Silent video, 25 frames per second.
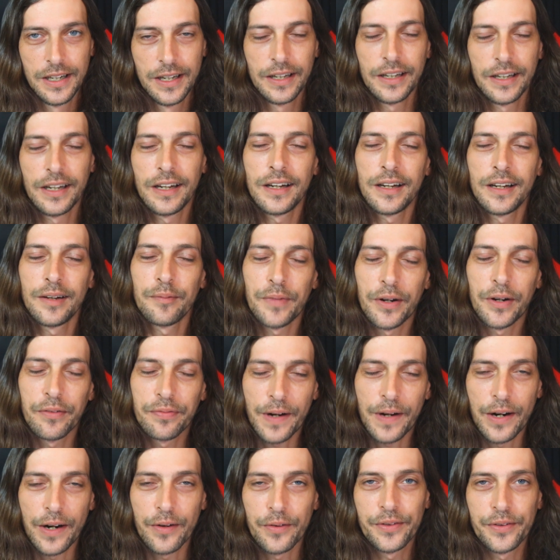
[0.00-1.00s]
My
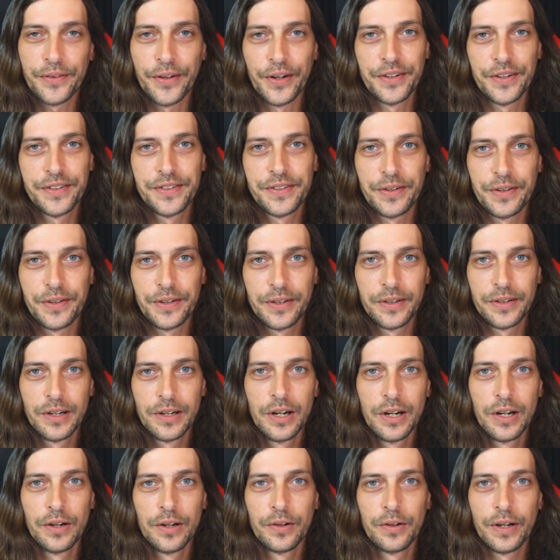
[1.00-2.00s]
final thoughts are,
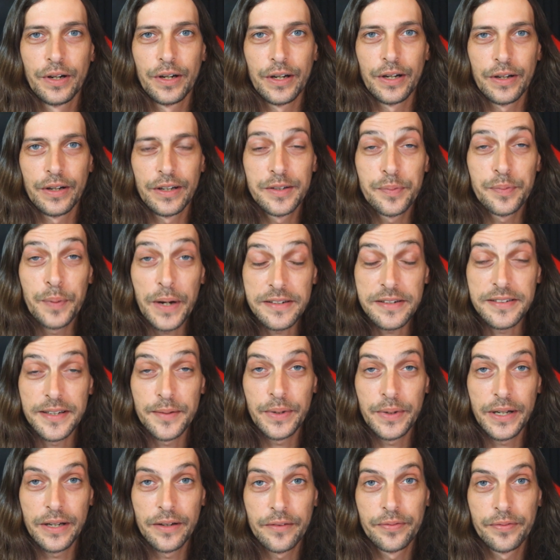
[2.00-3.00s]
especially
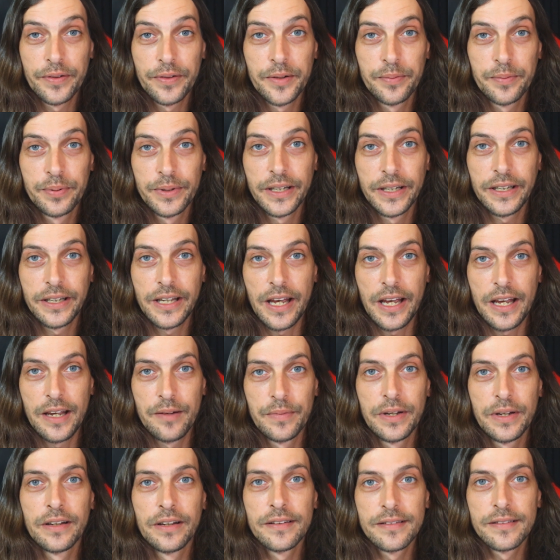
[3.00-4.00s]
being a free-to-play game,
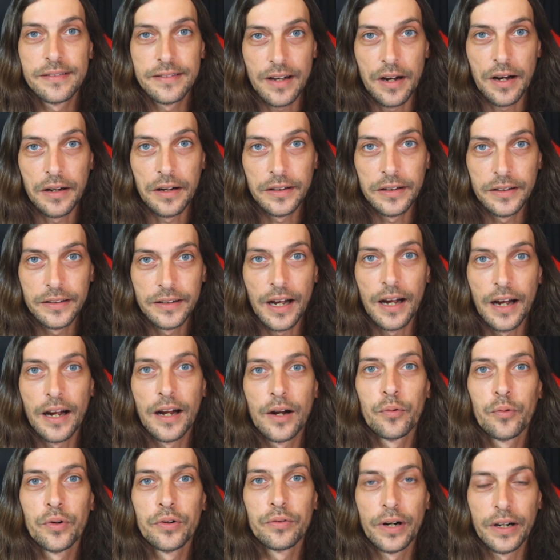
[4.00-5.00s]
it is solid. I
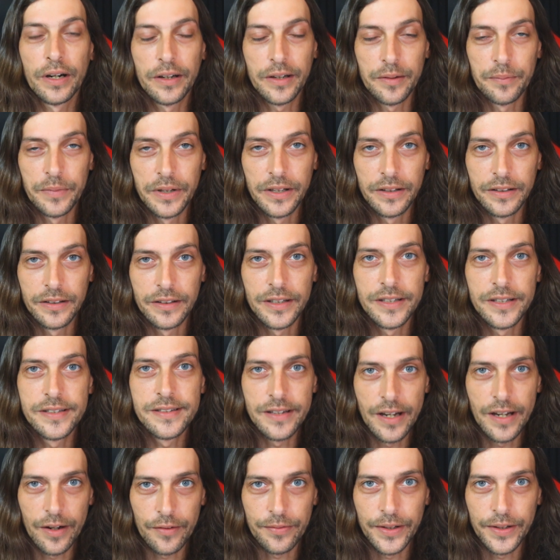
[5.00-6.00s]
would recommend it. It's
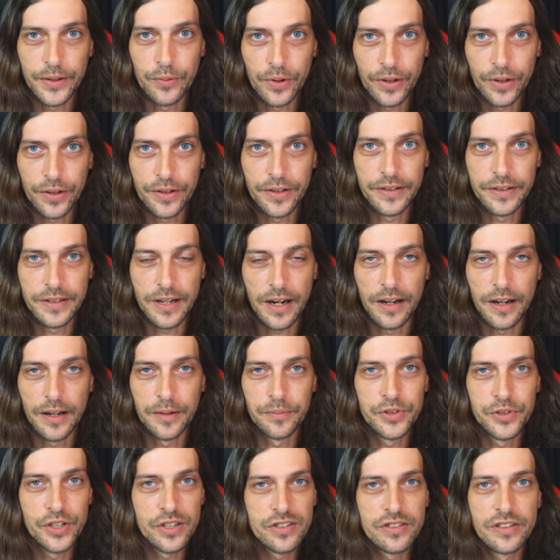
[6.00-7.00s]
definitely worth your time
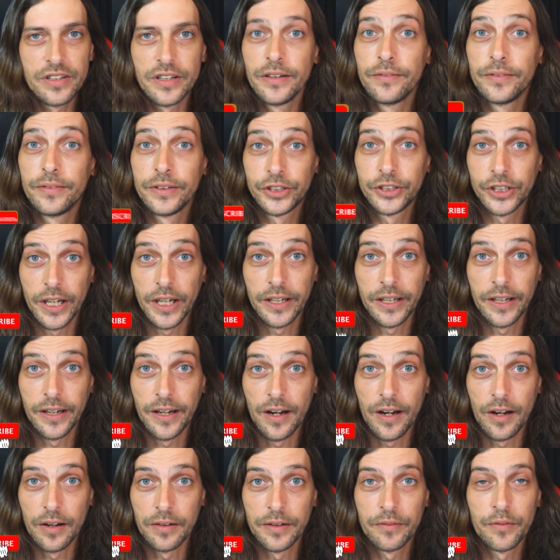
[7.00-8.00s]
just to even check it
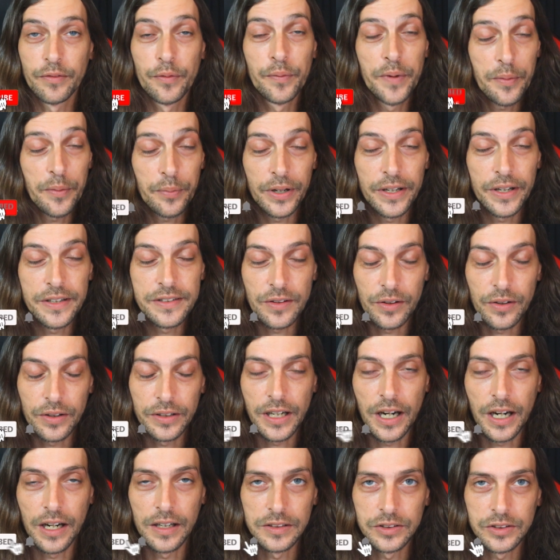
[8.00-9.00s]
out. And remember, it's on
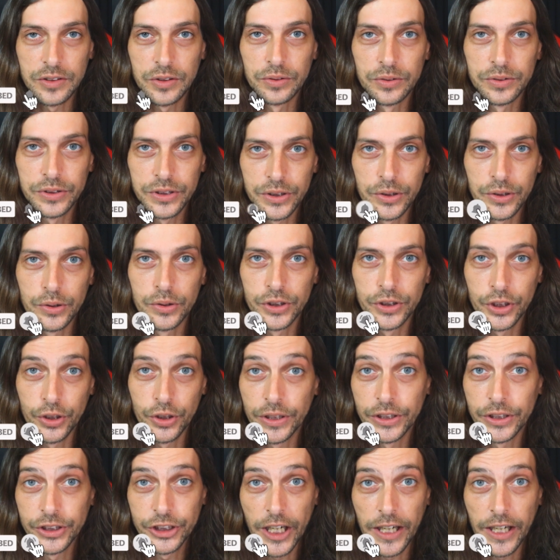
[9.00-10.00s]
consoles too, so you
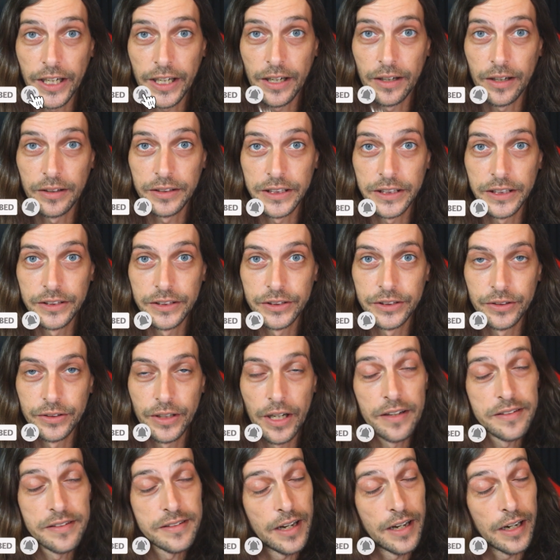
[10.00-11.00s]
can check it out there too.
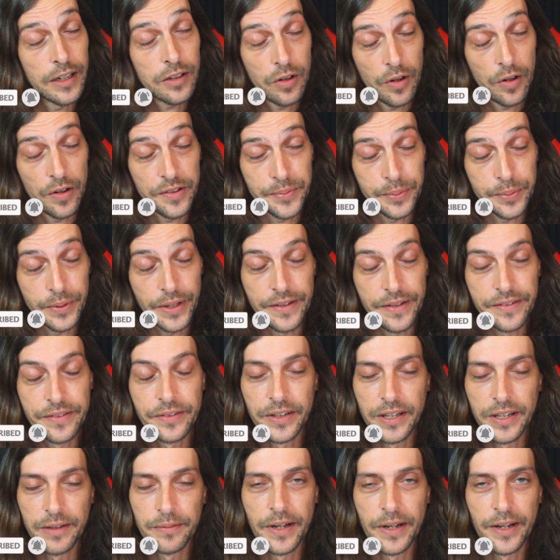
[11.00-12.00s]
Now, it's not cross-play, so
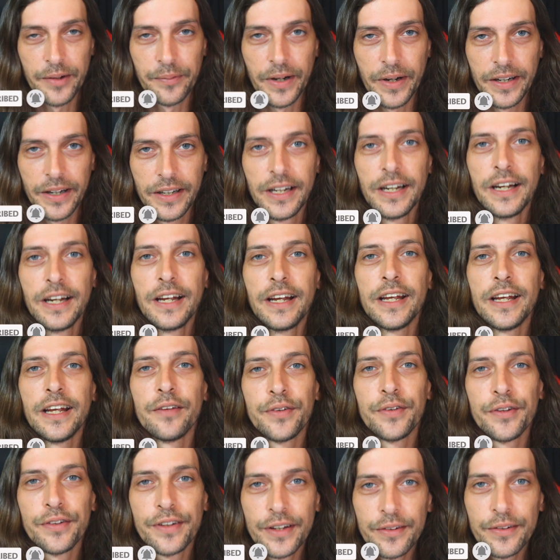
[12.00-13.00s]
keep that in mind. If
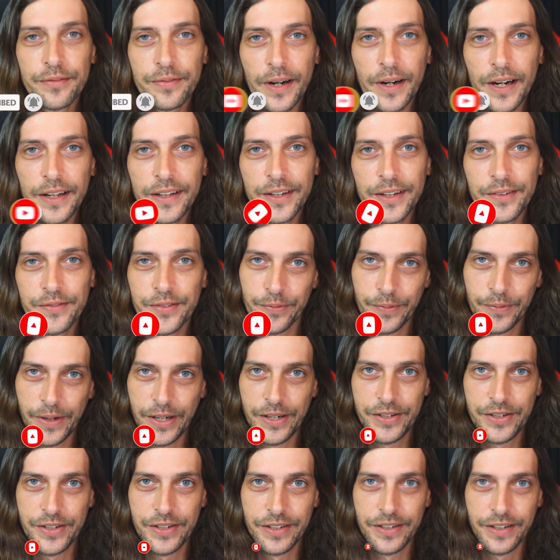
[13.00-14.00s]
you did find the
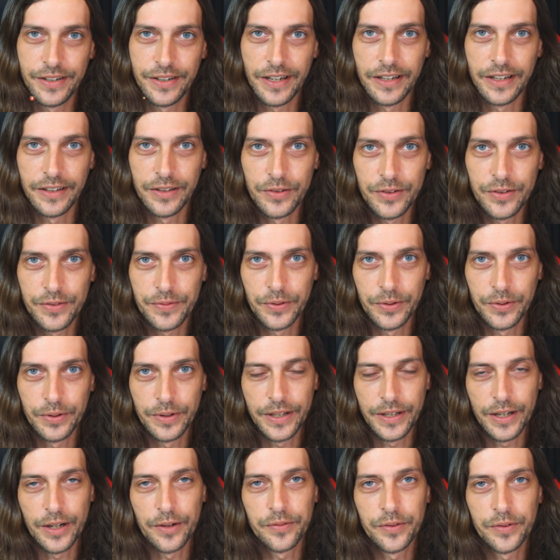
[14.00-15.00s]
information today useful and
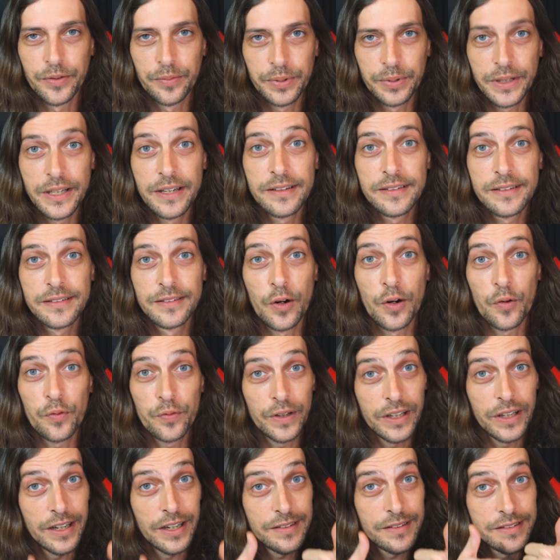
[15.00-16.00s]
helpful, please don't
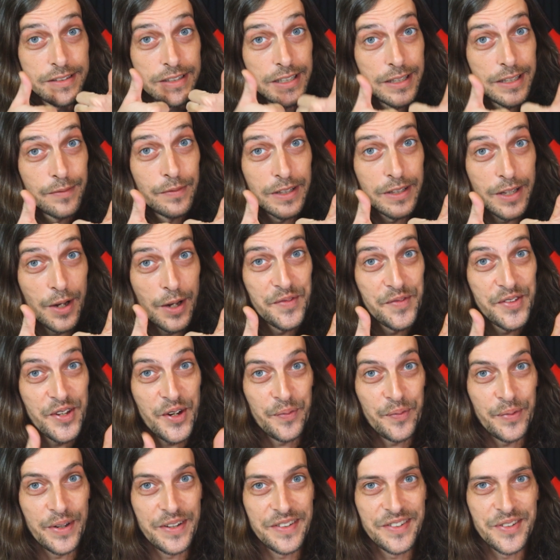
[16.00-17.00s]
forget to leave a thumbs
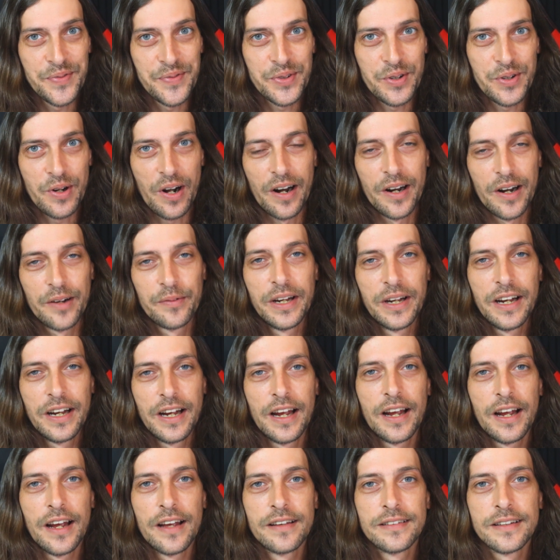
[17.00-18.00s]
up and subscribe,
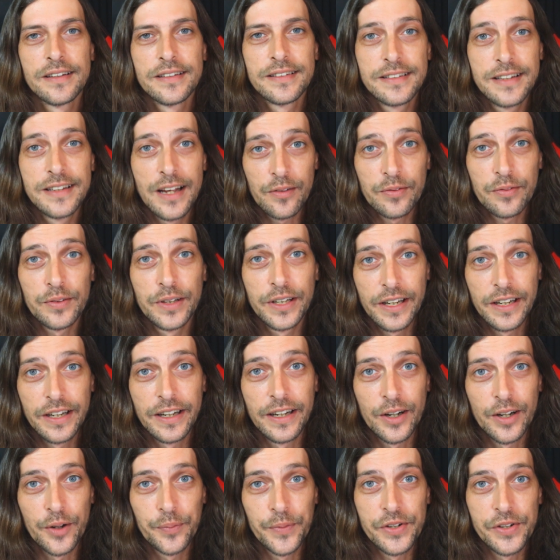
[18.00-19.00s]
as it's definitely going to
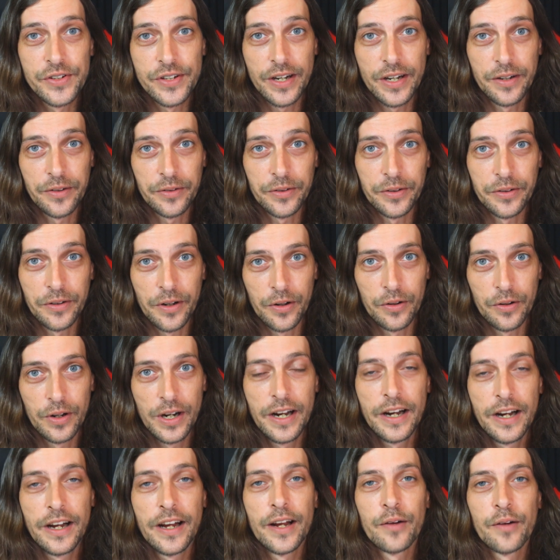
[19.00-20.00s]
help the channel to grow.
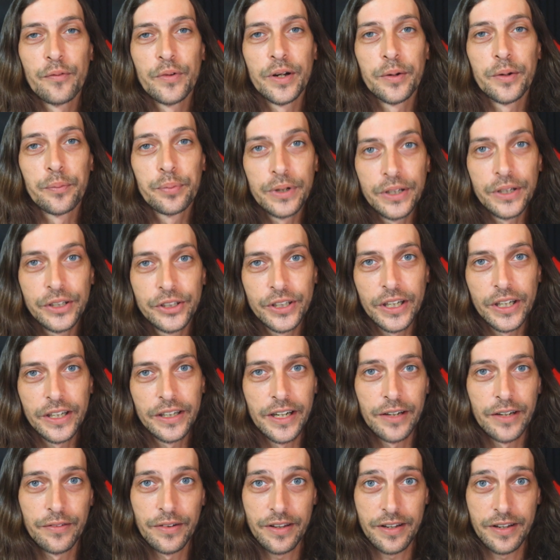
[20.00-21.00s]
And we appreciate
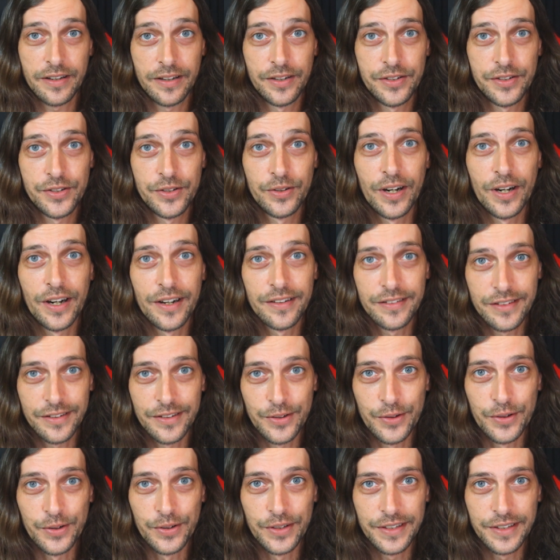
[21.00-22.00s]
everything that you guys are
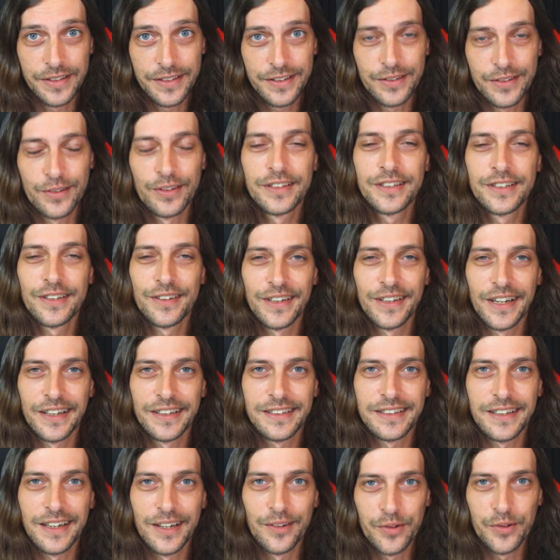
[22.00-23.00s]
doing. So until next
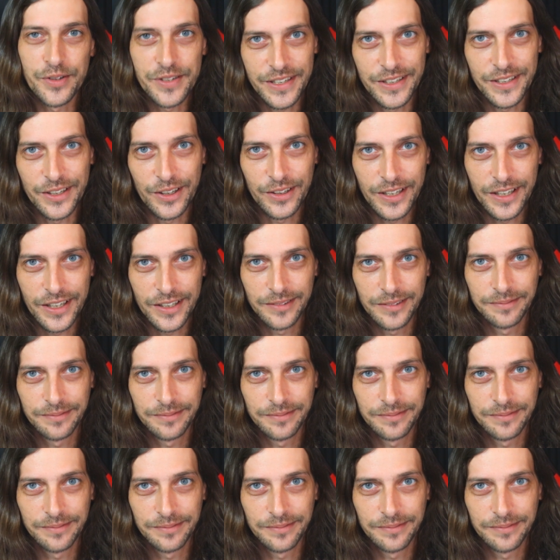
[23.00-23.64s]
time, we'll see y'all later.